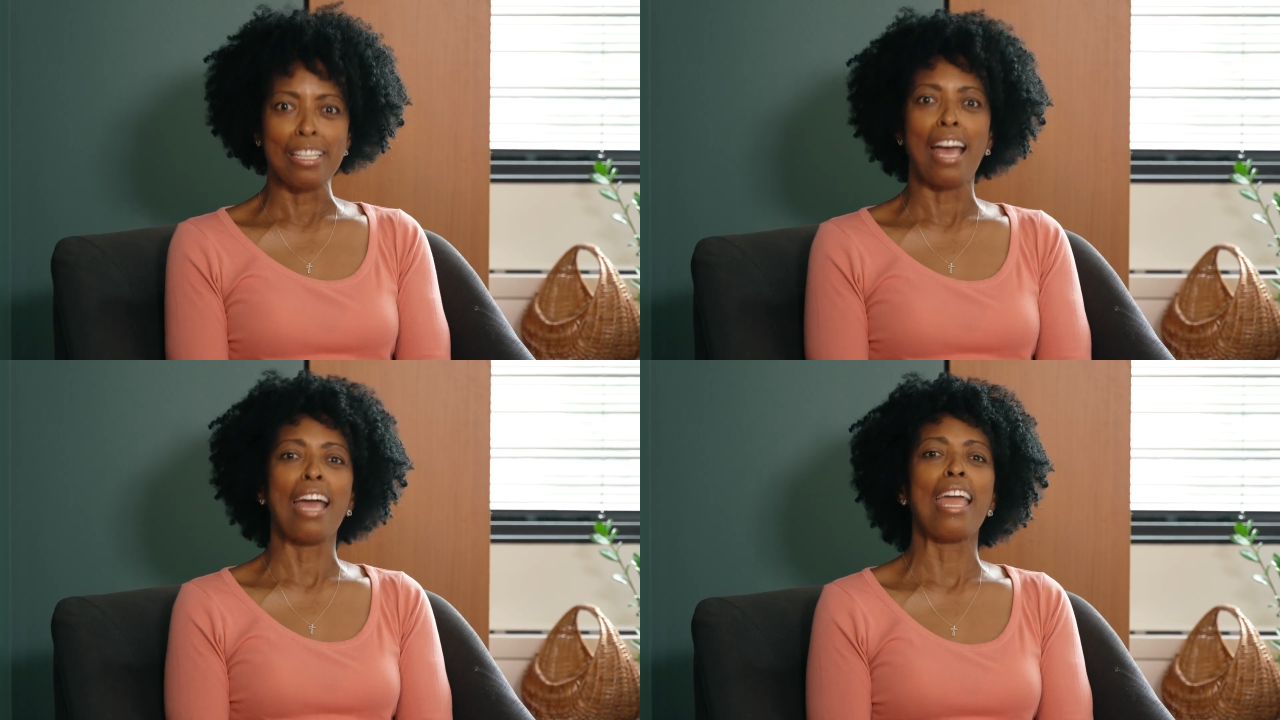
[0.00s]

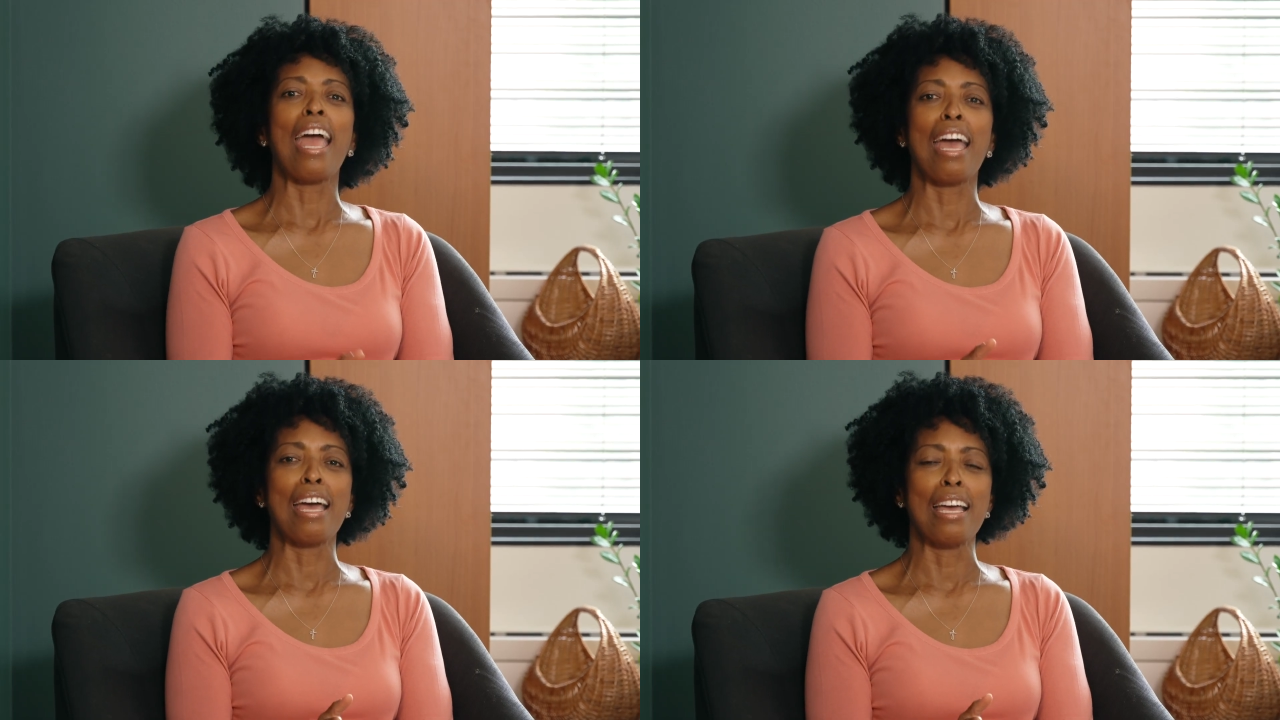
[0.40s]
I
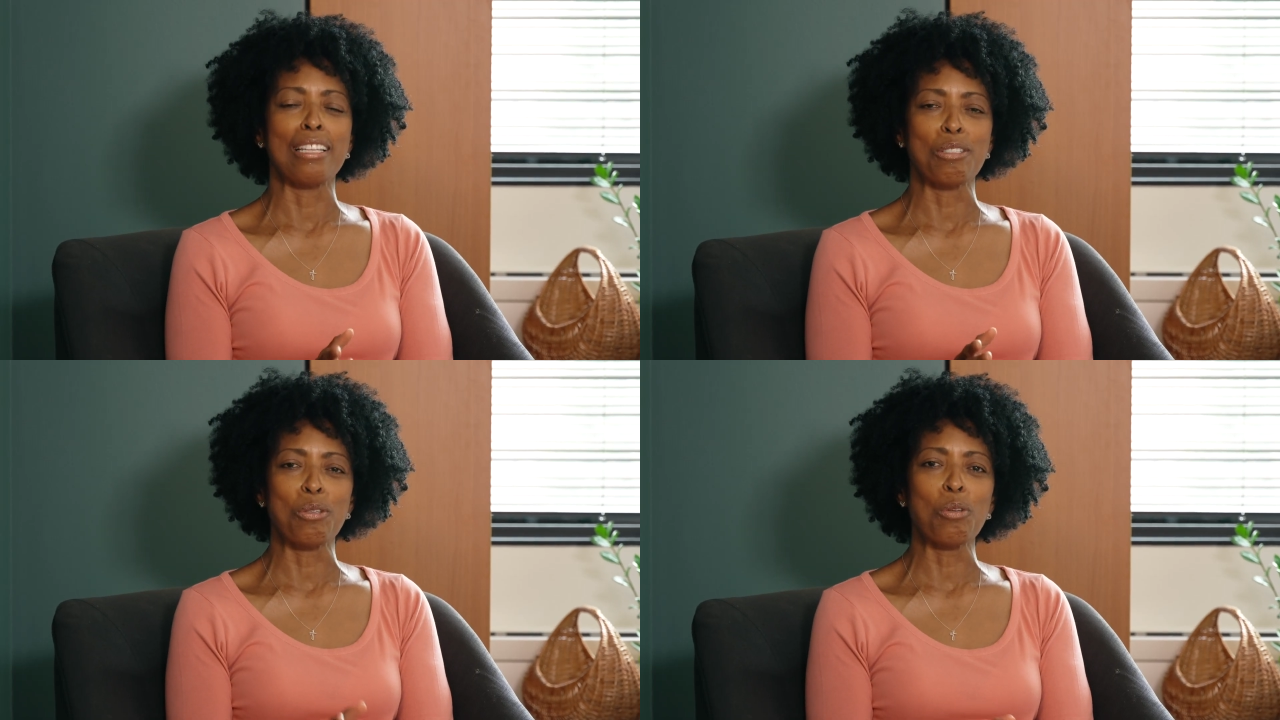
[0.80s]

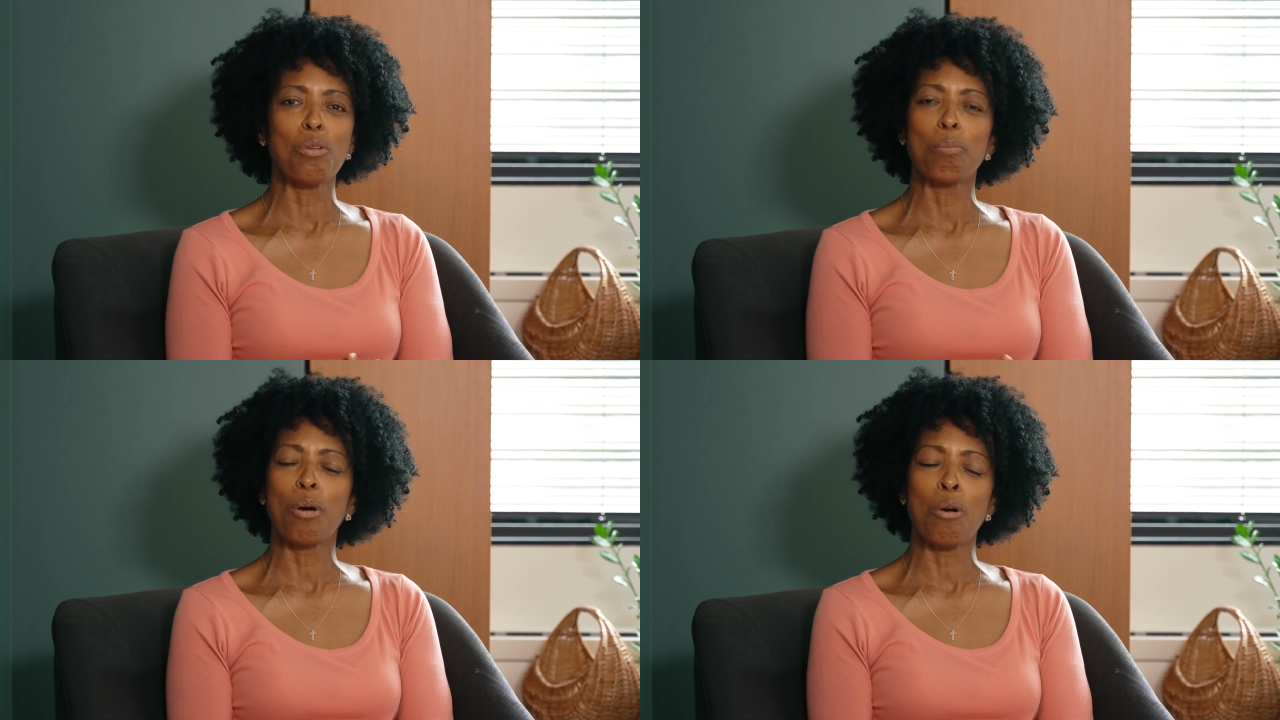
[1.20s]
had
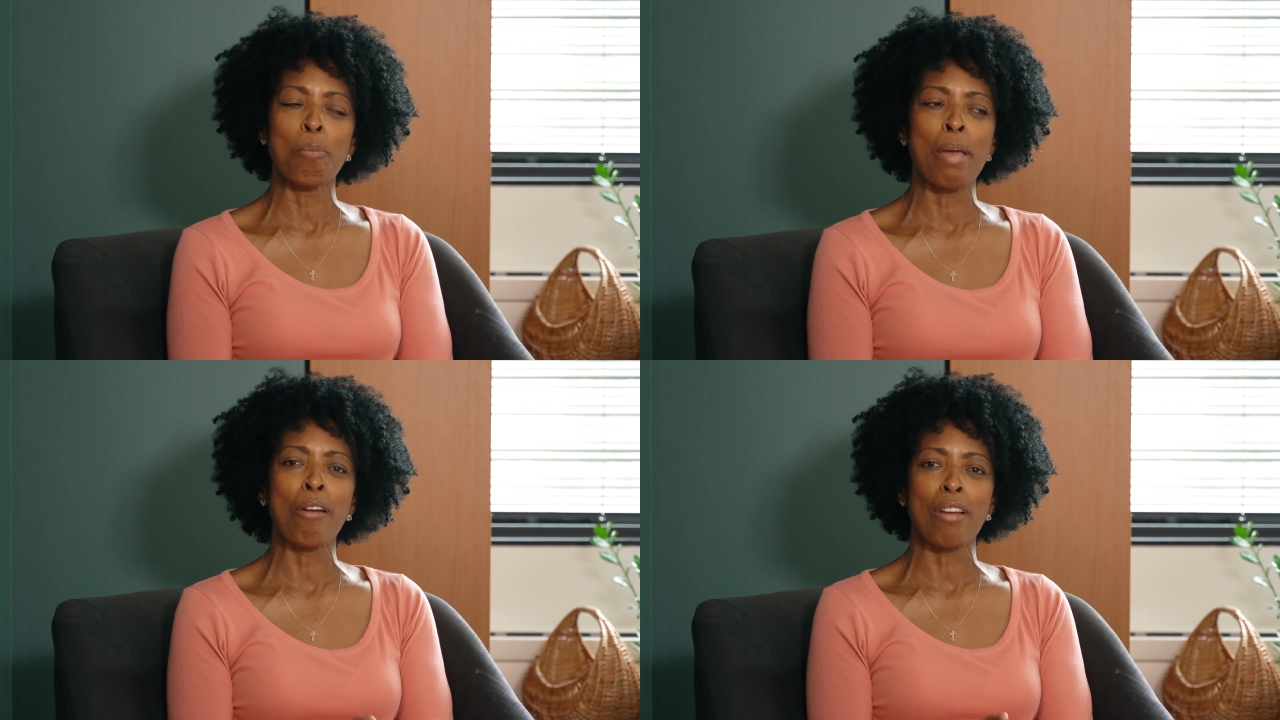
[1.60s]
two
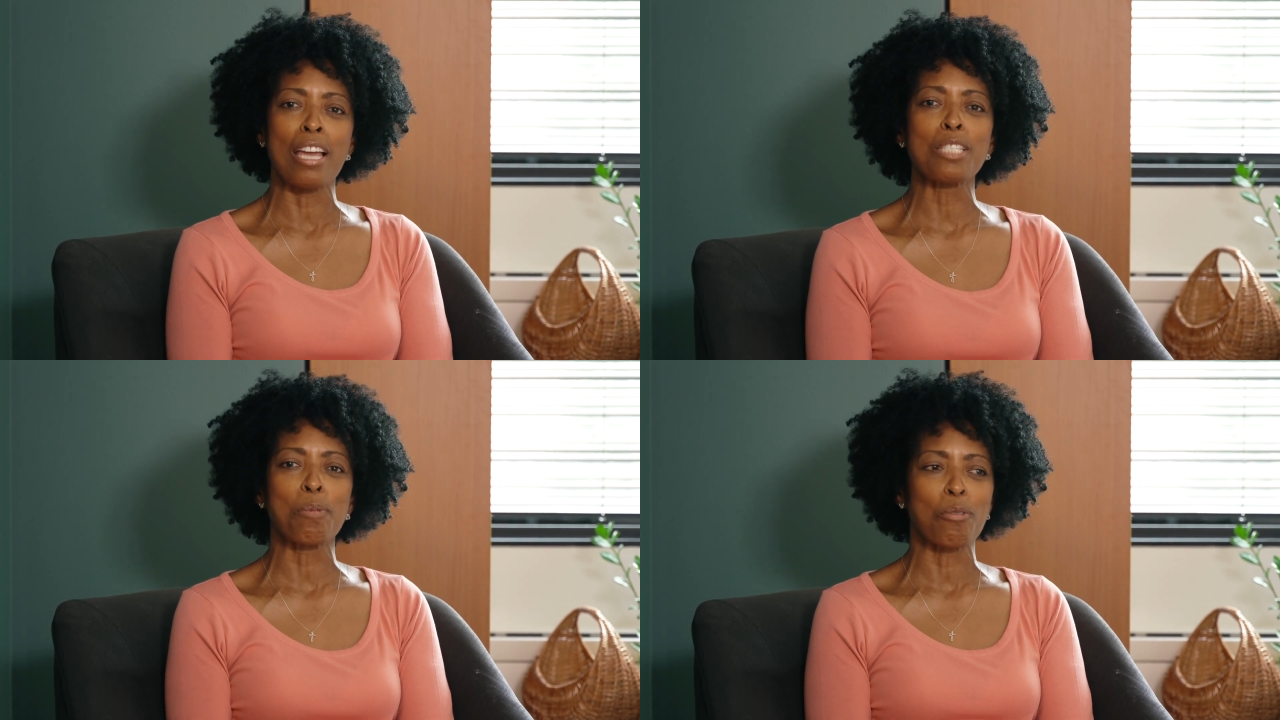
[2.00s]
bone marrow
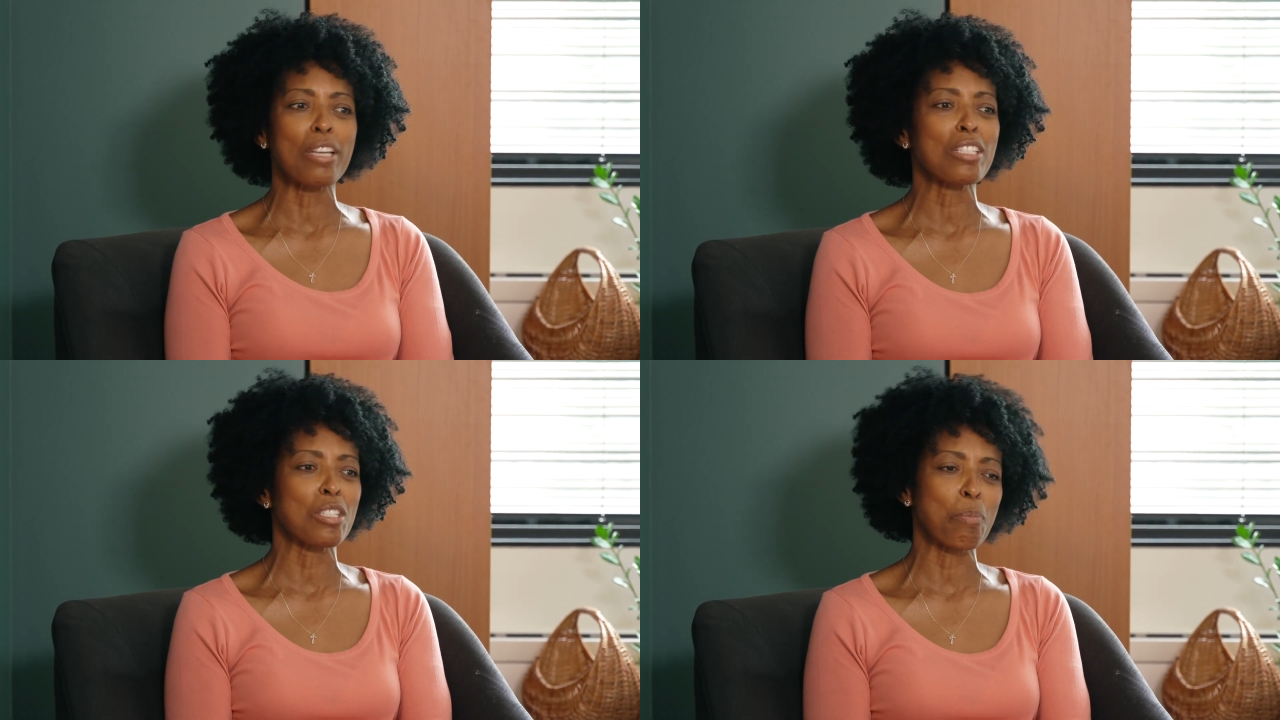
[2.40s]

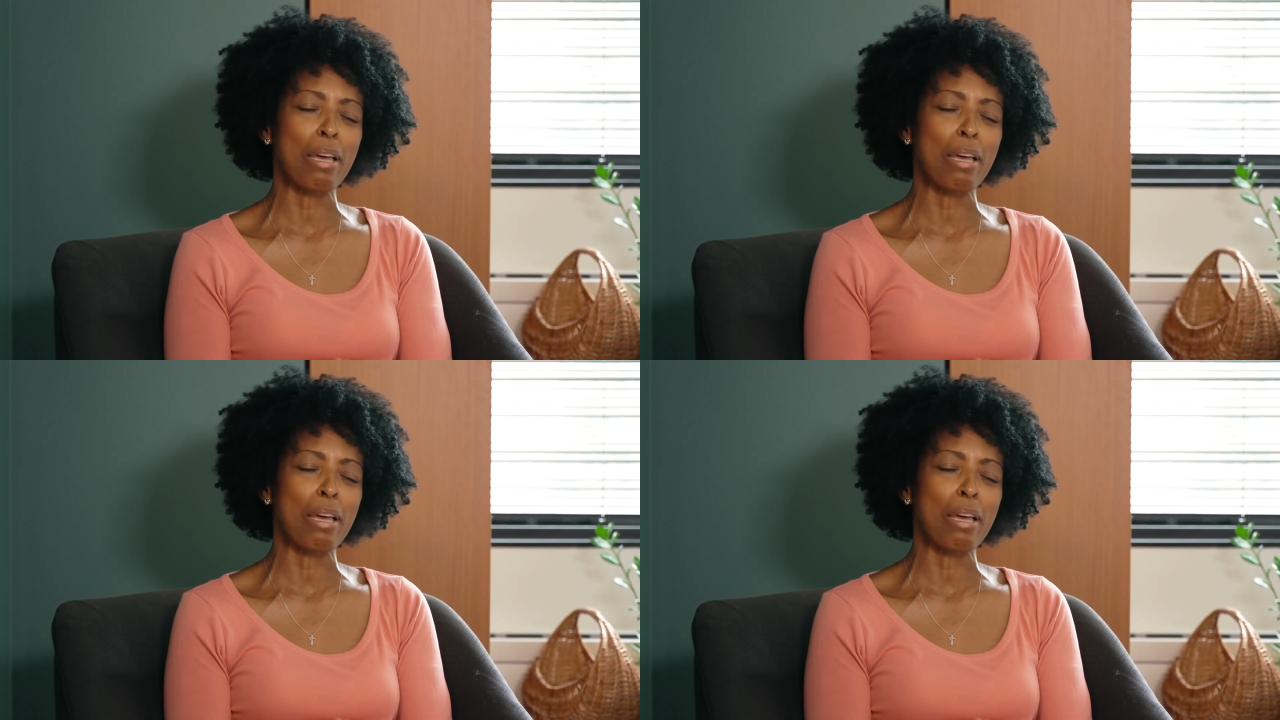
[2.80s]
aspirations